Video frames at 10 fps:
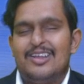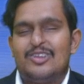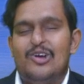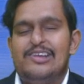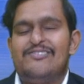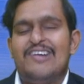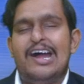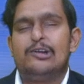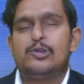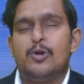So if I
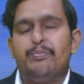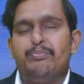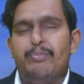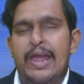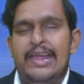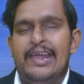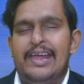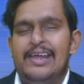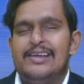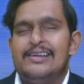have to
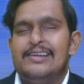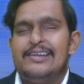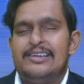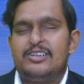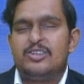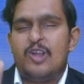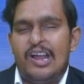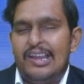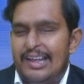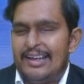pay in
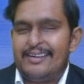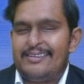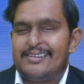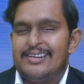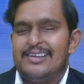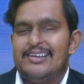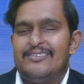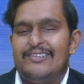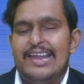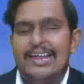dollars
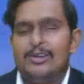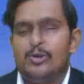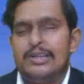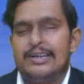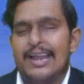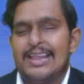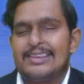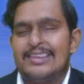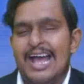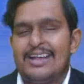when I do the
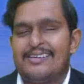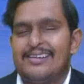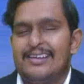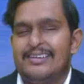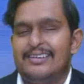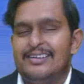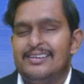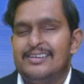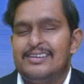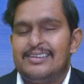transaction,
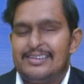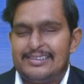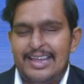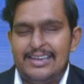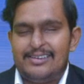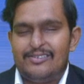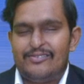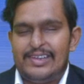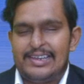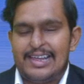then
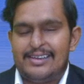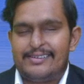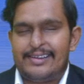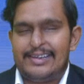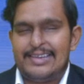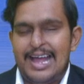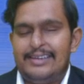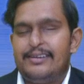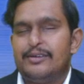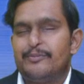we can say
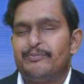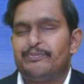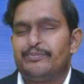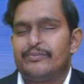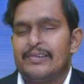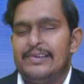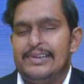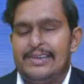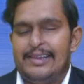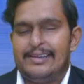that
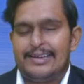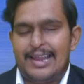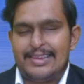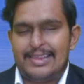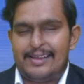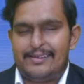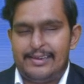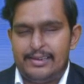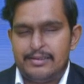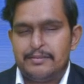it is a
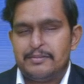transaction in